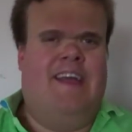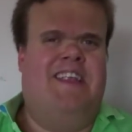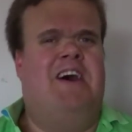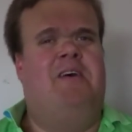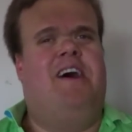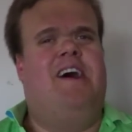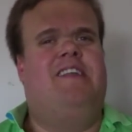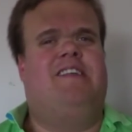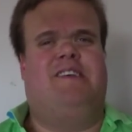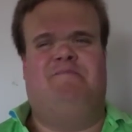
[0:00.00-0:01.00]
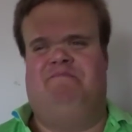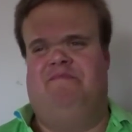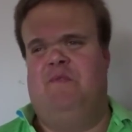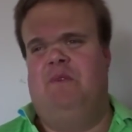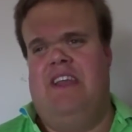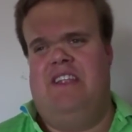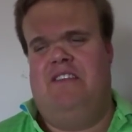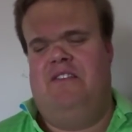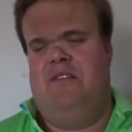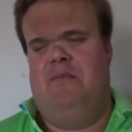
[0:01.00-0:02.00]
Now, guys, we get
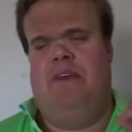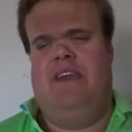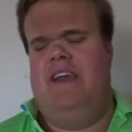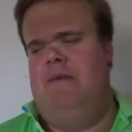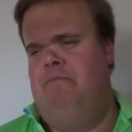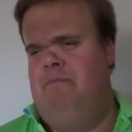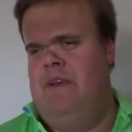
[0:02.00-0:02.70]
to the big game.